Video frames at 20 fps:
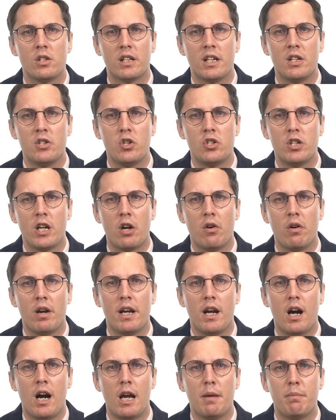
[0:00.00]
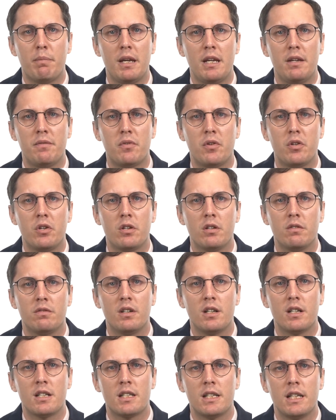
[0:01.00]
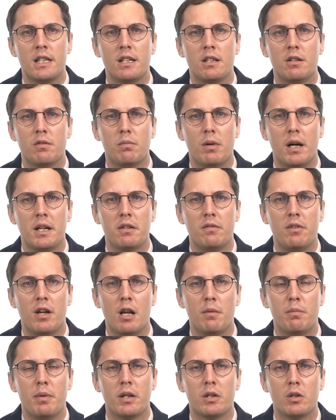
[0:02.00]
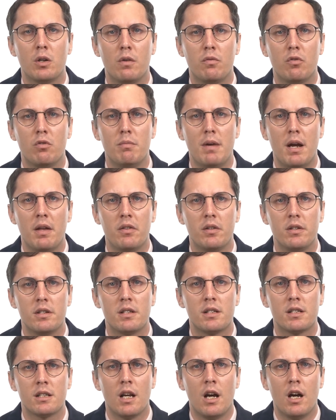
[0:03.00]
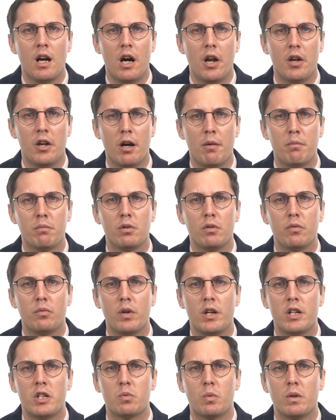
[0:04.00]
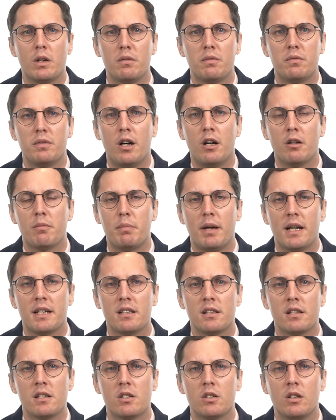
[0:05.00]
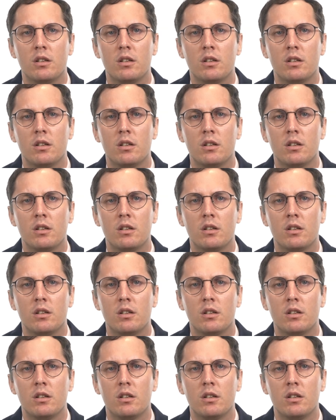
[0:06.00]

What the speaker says: looking to generate IP for the university by developing novel methods, a number of which we have filed patents